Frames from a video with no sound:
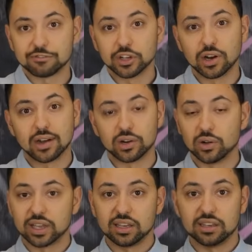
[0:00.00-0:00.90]
figure out,
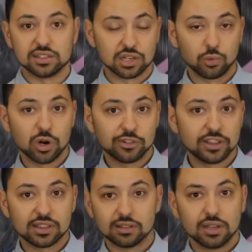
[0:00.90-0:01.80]
okay, is it a
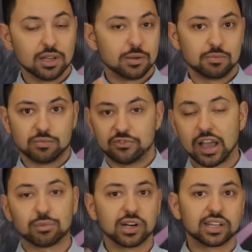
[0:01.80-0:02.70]
woven
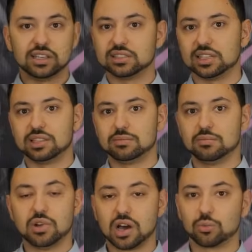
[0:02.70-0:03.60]
fabric? Is it
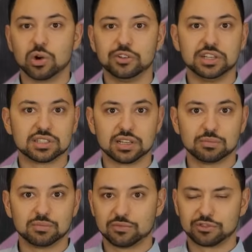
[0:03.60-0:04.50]
non-woven? Is it
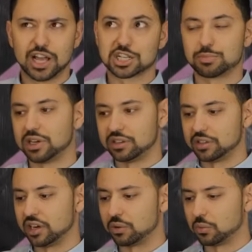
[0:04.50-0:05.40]
flash spun?
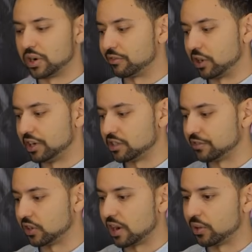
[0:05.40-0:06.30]
Whatever I need to
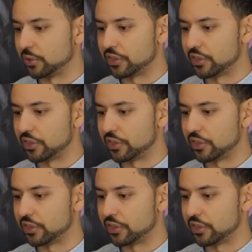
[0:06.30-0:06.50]
figure out with